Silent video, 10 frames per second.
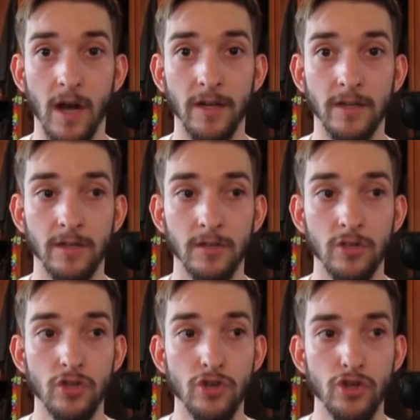
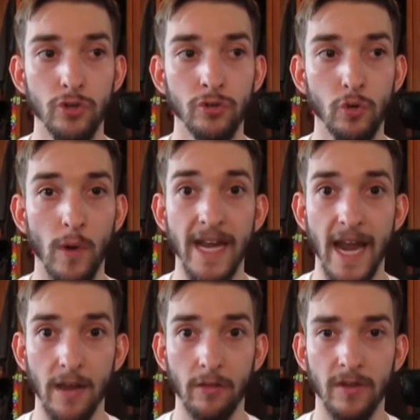on June
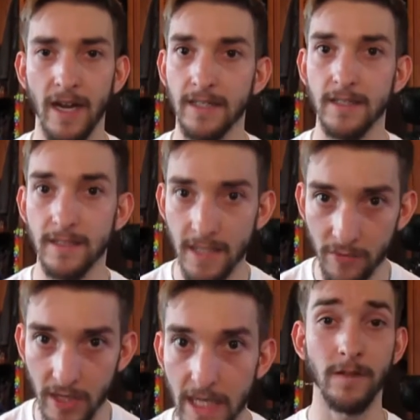28th,
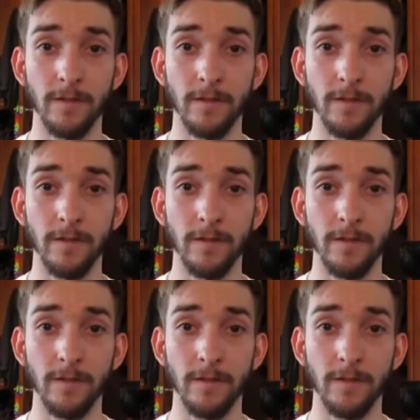1970,